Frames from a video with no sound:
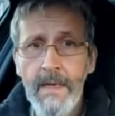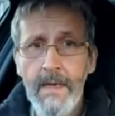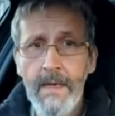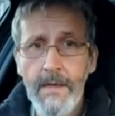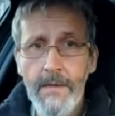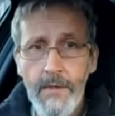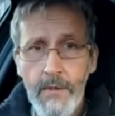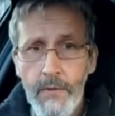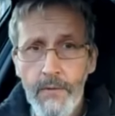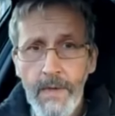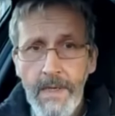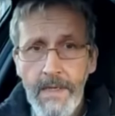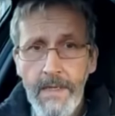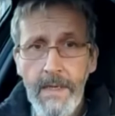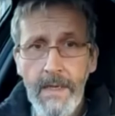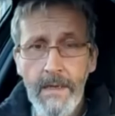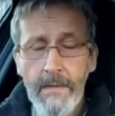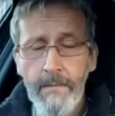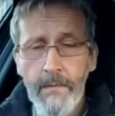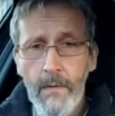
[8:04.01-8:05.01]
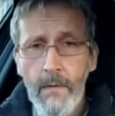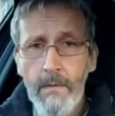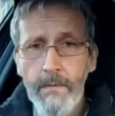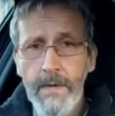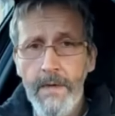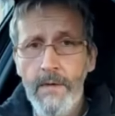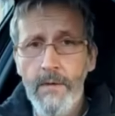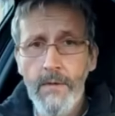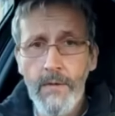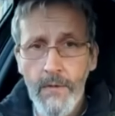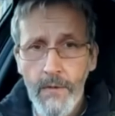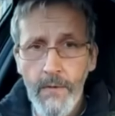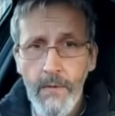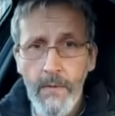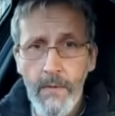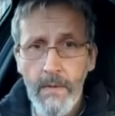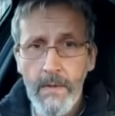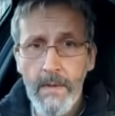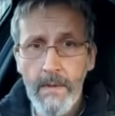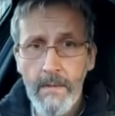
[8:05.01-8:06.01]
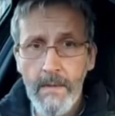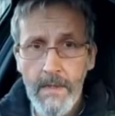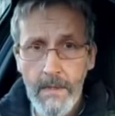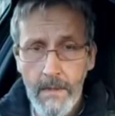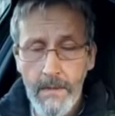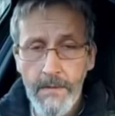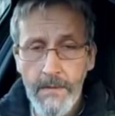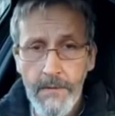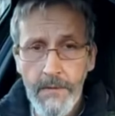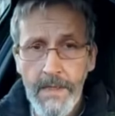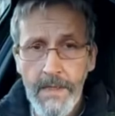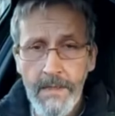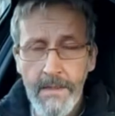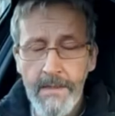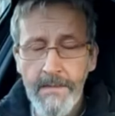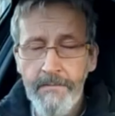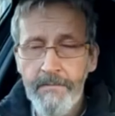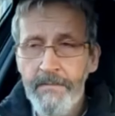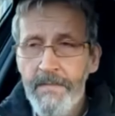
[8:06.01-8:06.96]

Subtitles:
a treaty involving two countries.